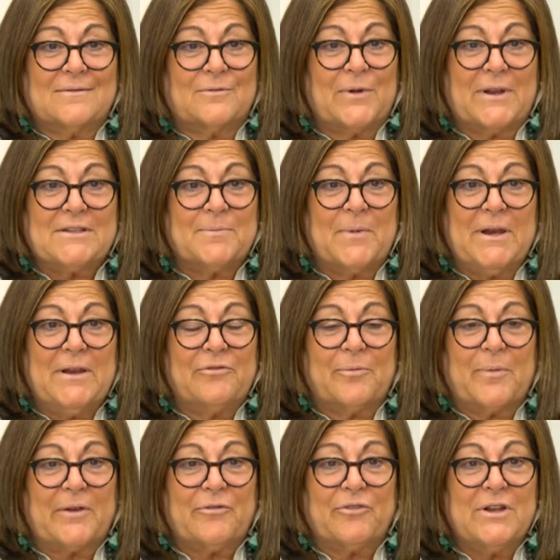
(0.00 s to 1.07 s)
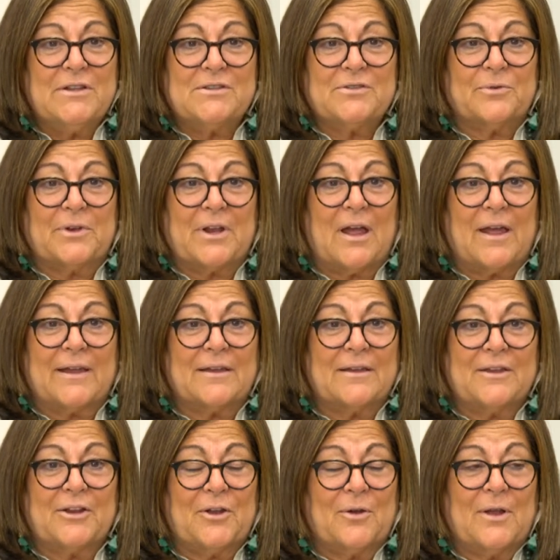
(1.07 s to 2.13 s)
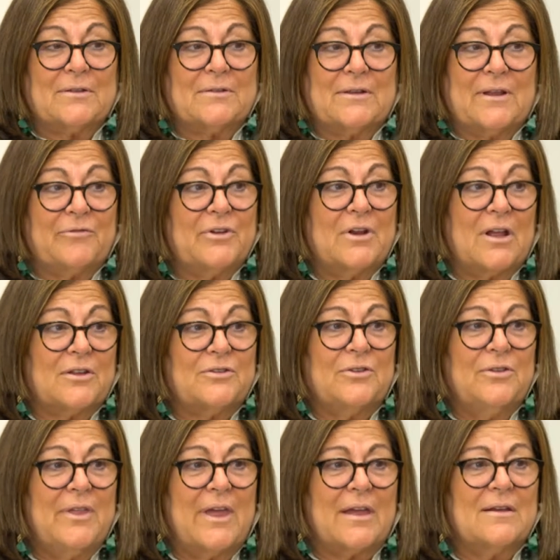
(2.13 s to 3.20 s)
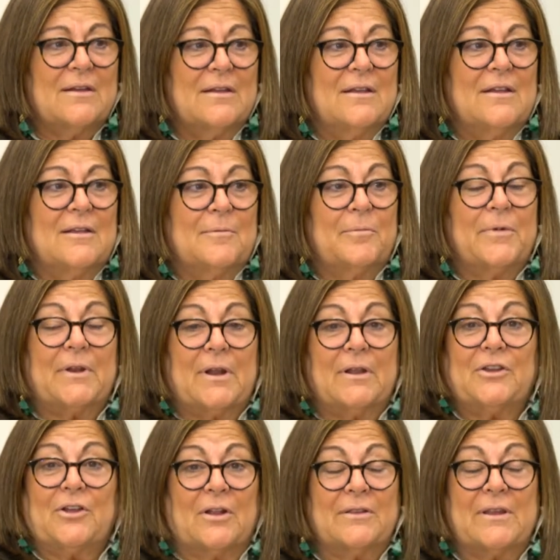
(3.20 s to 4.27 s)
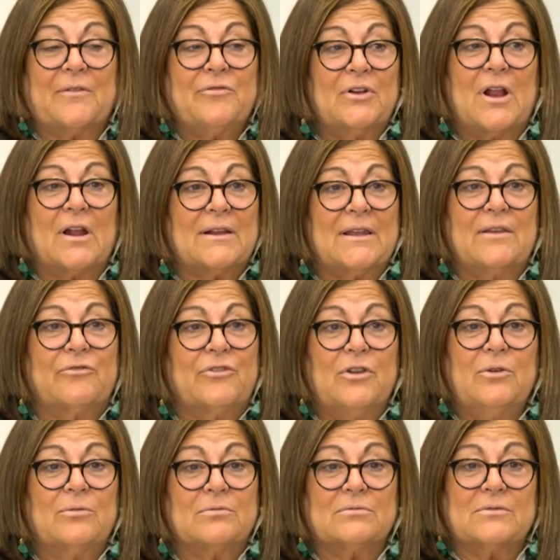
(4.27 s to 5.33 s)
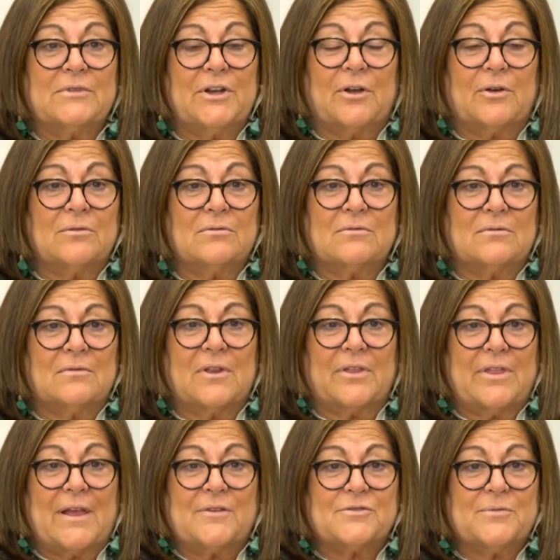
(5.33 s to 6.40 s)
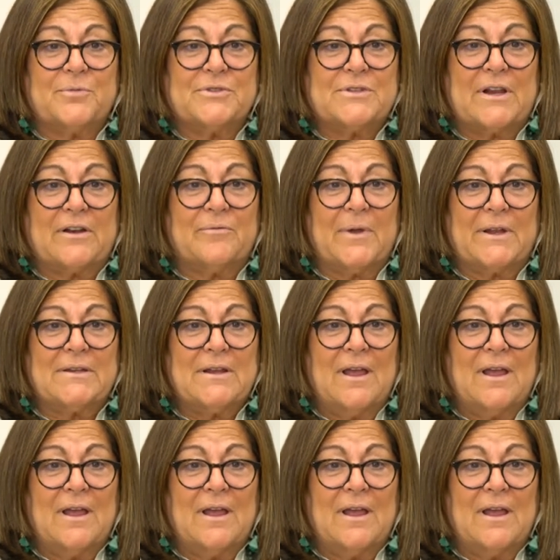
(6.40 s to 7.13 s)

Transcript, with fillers: raise money for my friends who are dying. You know, I'll never not do that, but I'll never not give you, you know, 1,000% of my